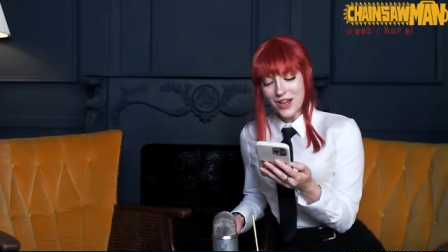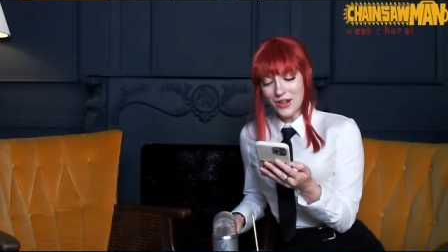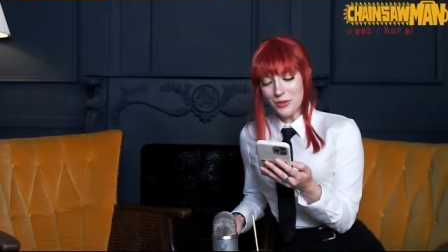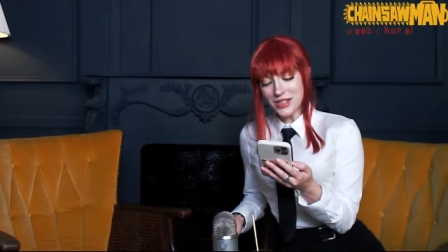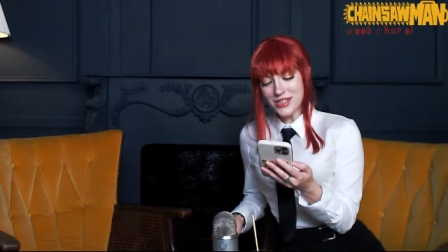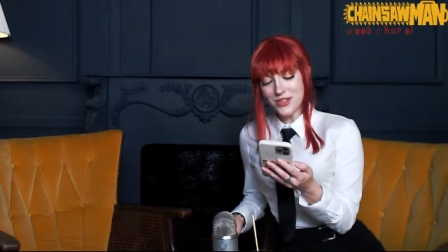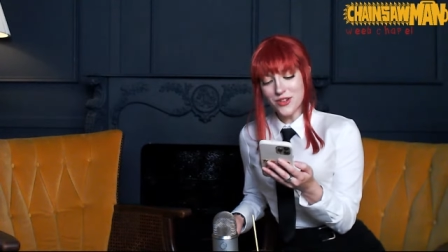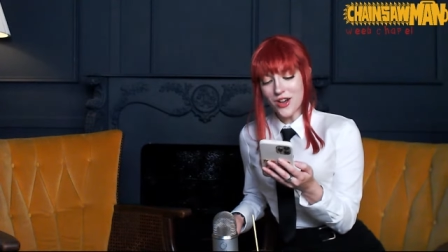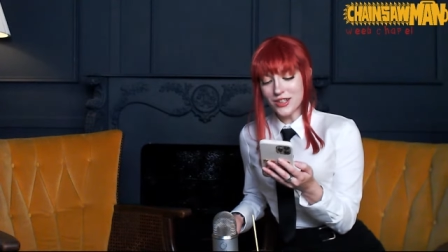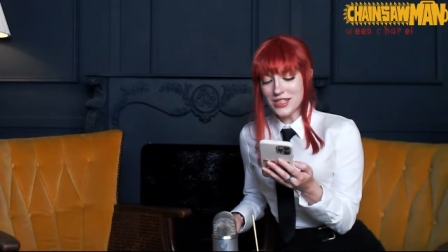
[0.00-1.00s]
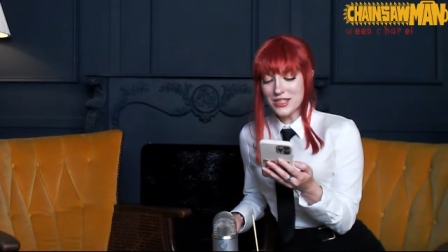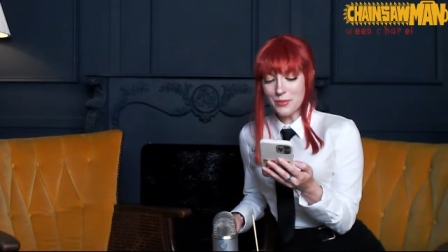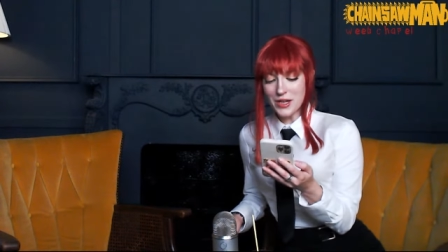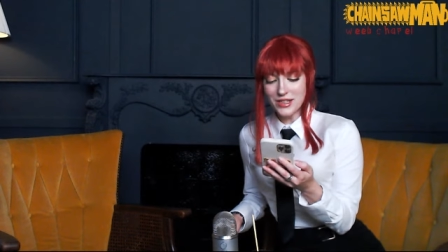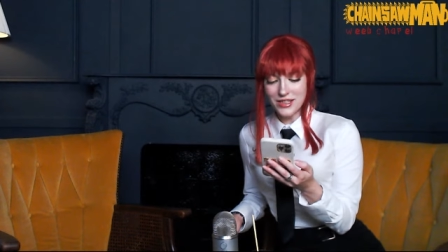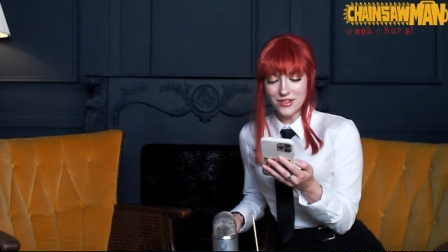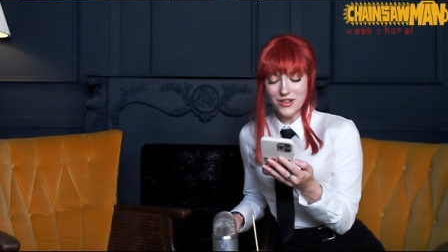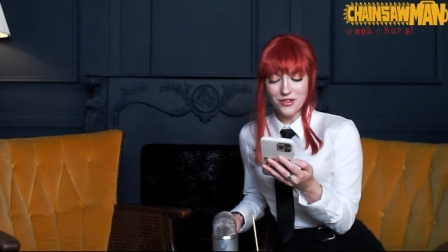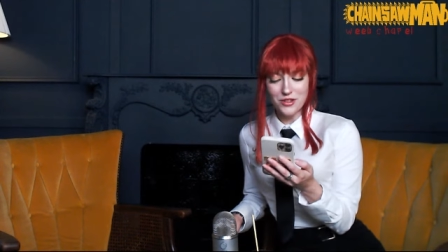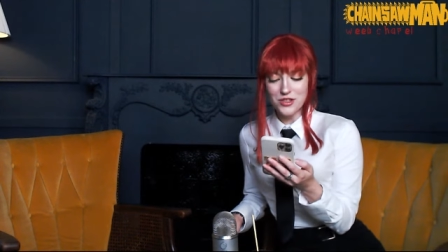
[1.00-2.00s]
what is your honest opinion
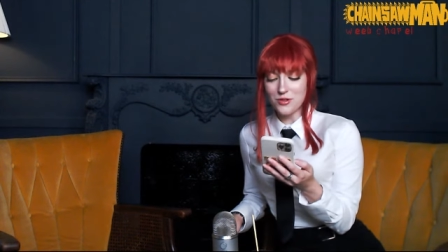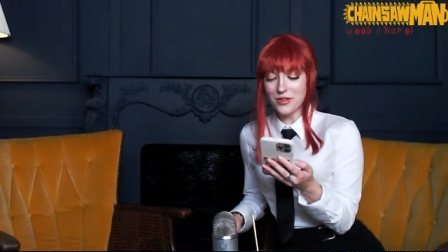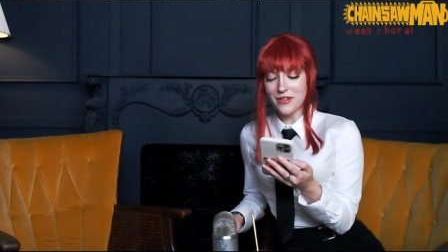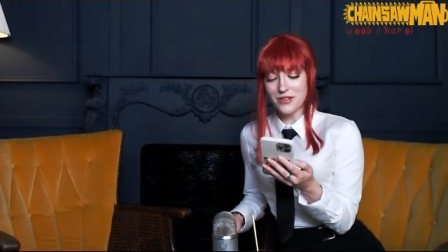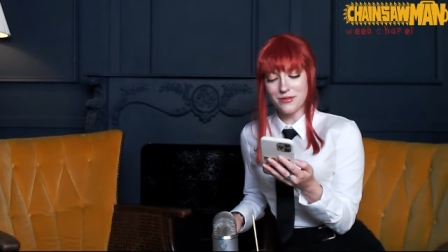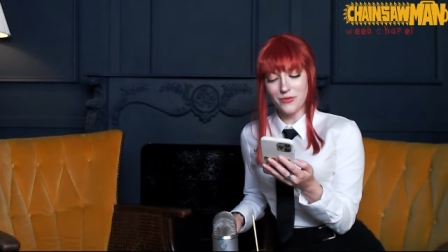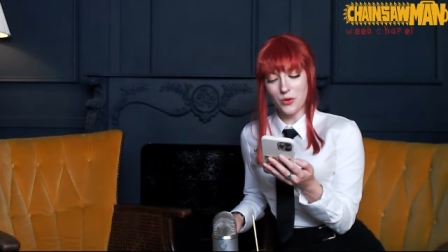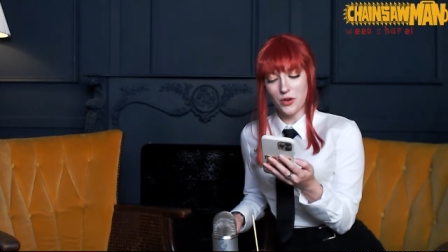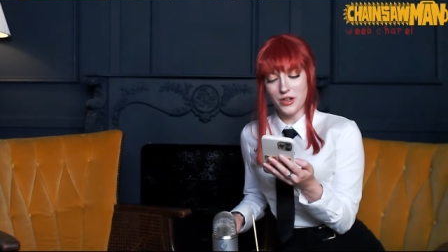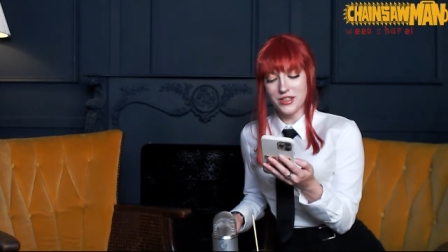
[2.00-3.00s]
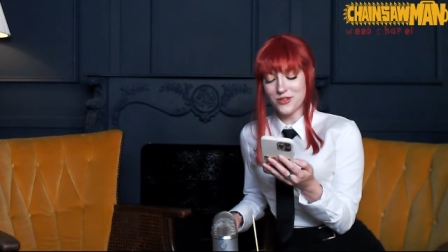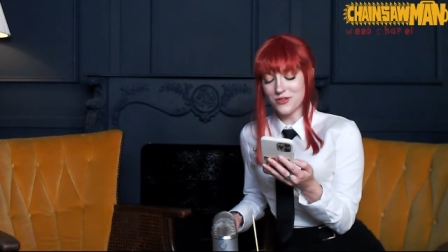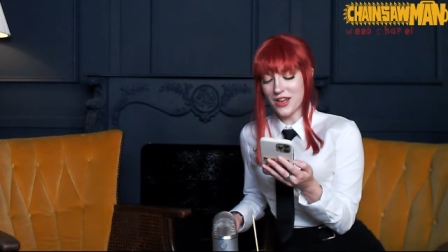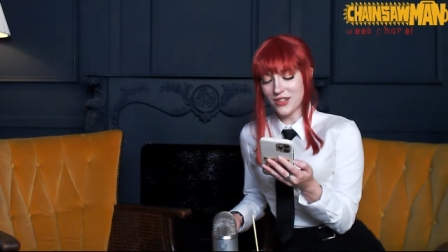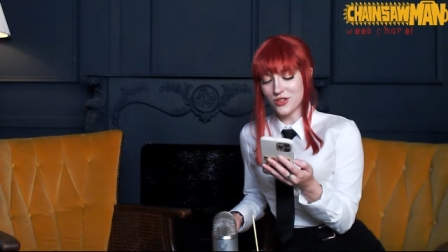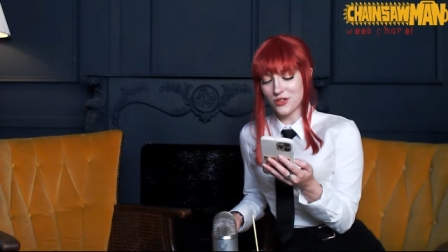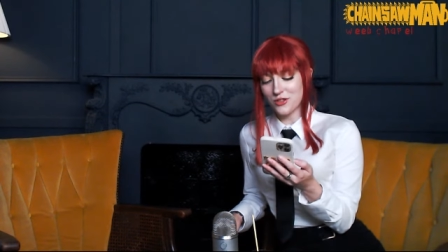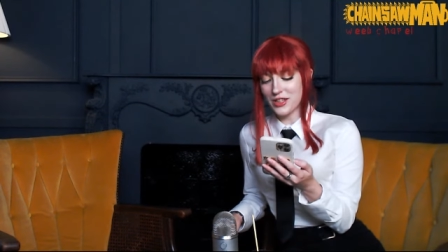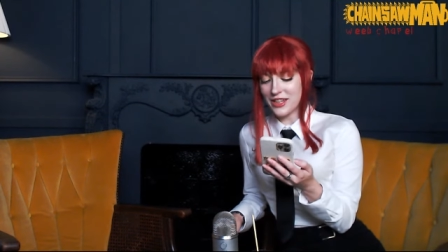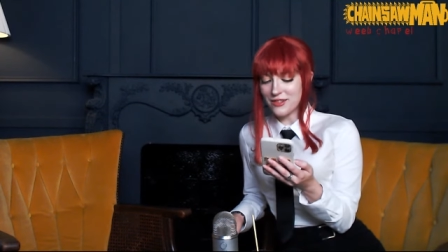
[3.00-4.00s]
on the 2004 international
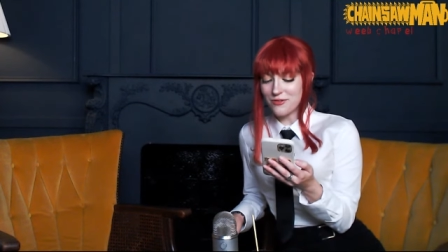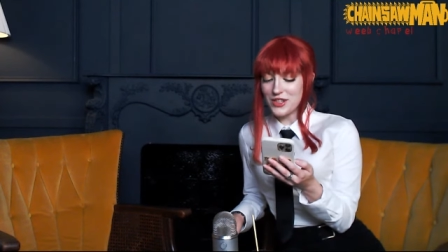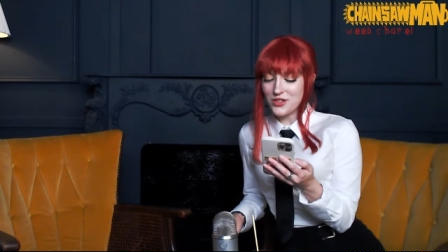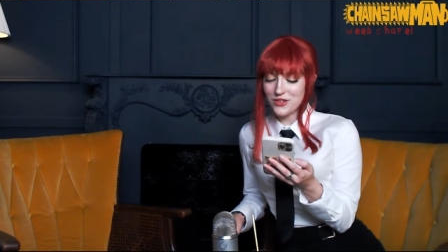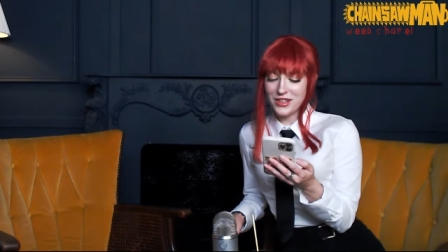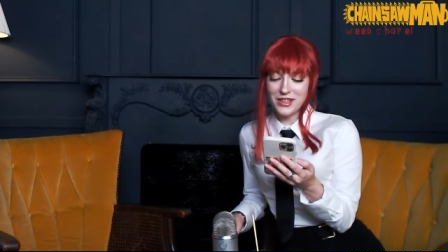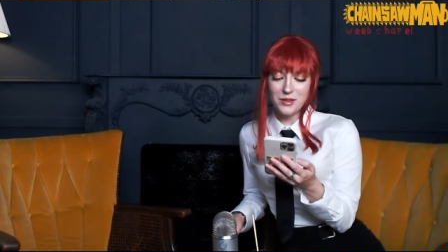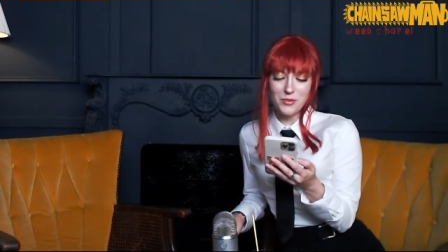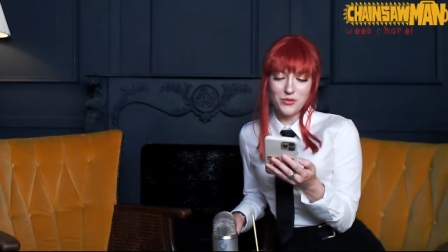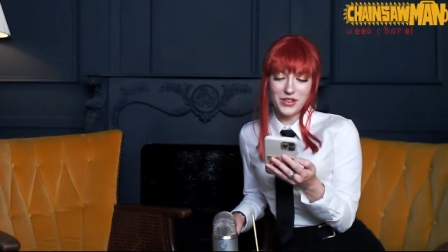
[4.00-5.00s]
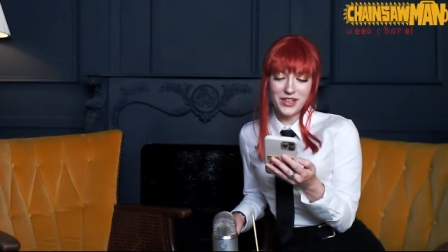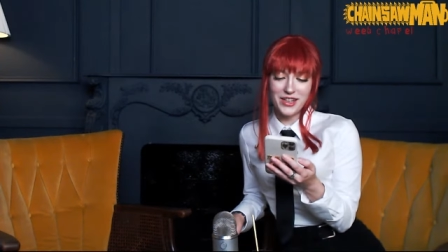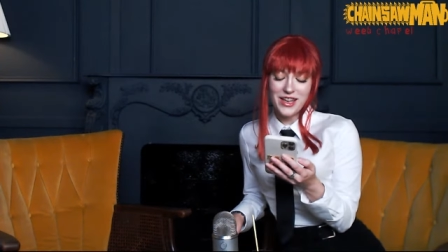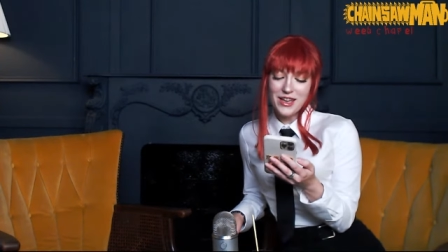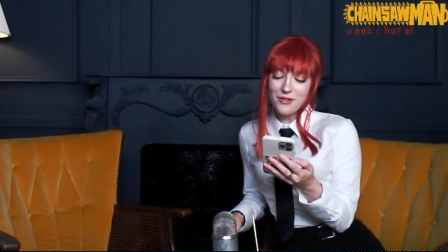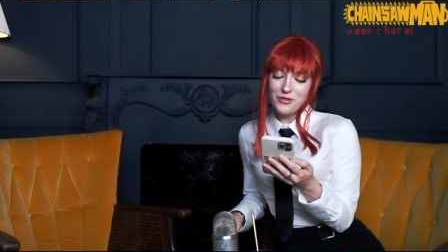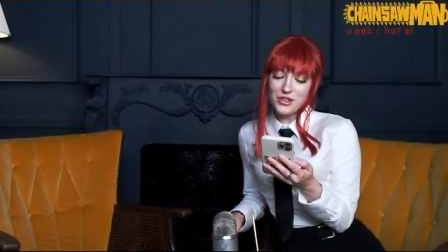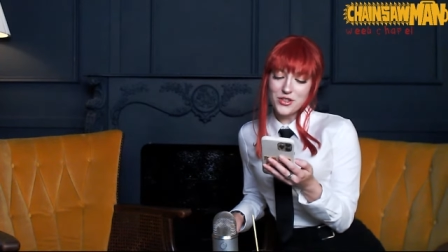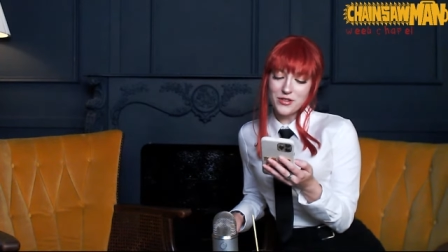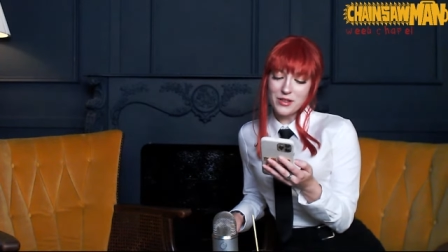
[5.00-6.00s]
hit feature-length movie
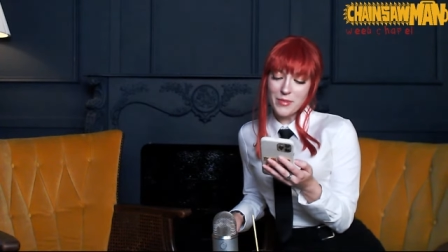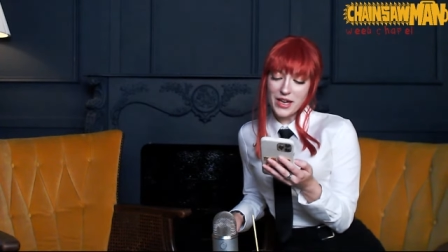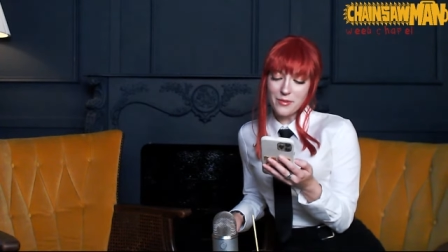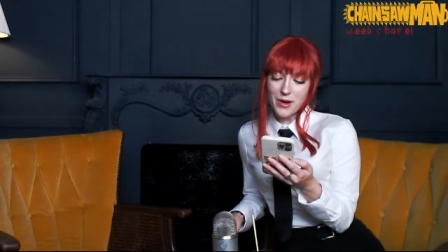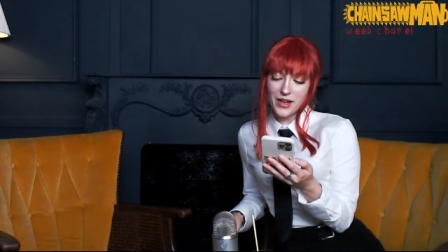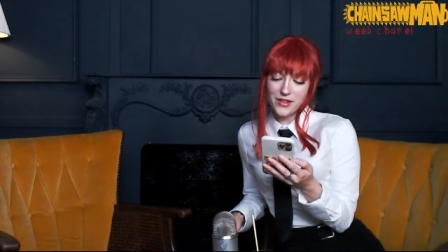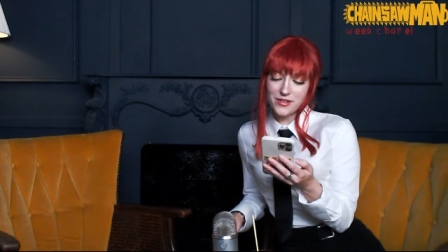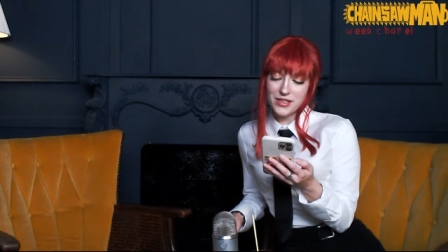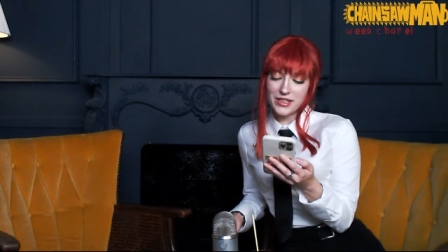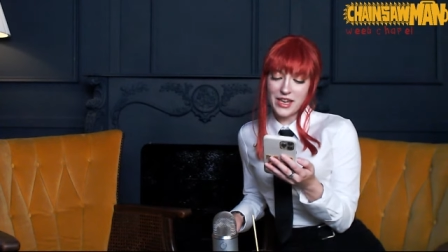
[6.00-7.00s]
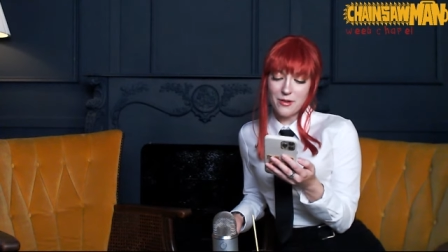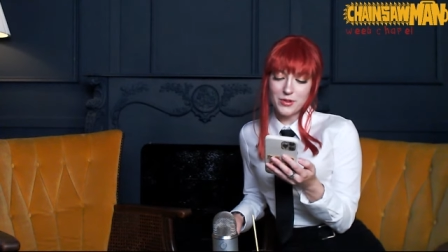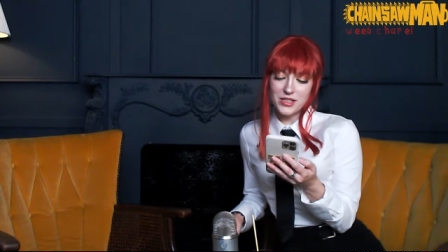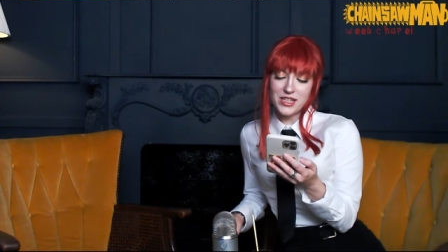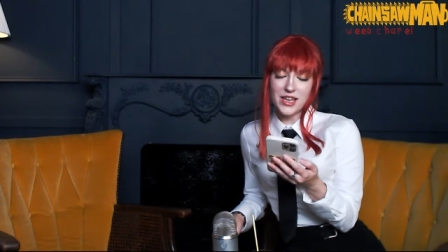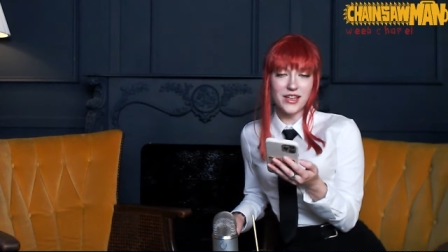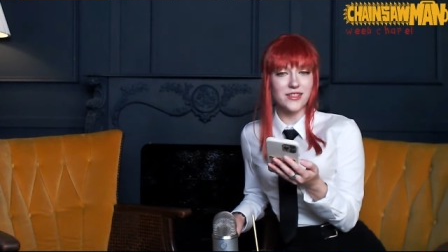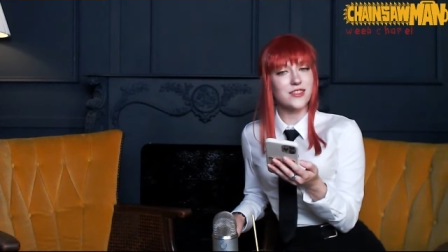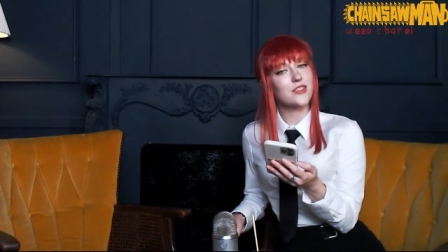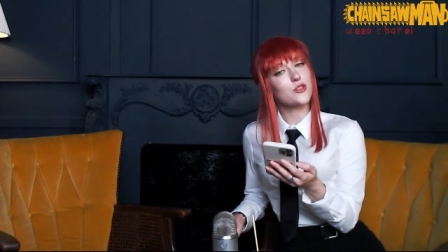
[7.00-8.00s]
featuring Mike Myers and Cameron
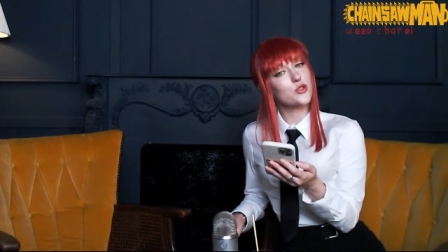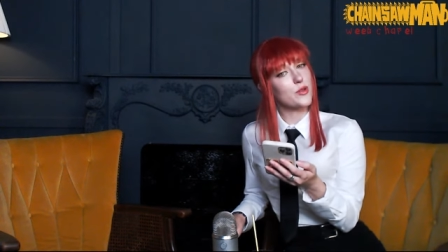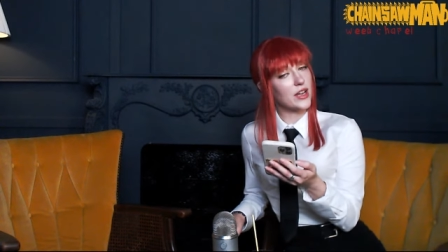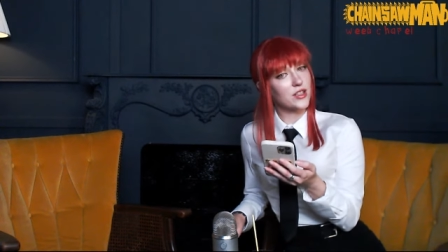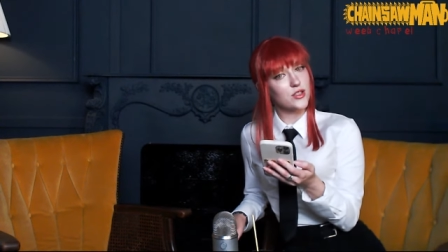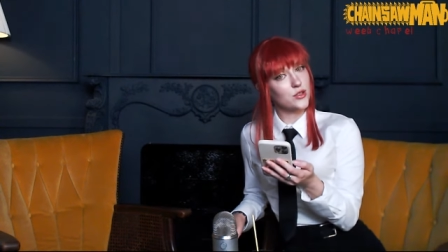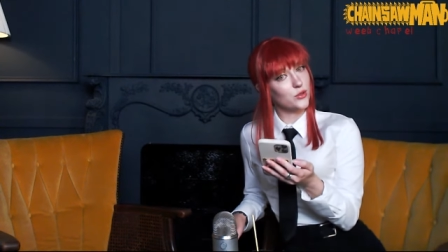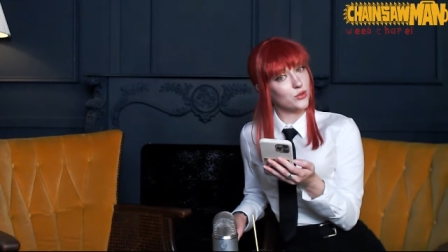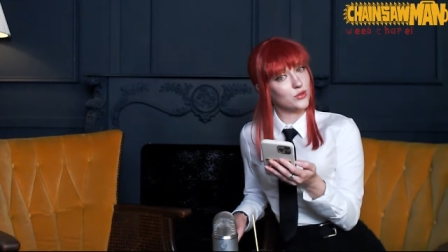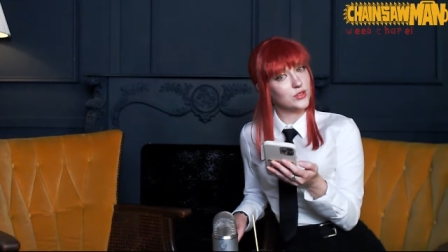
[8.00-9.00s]
Diaz, Shrek 2?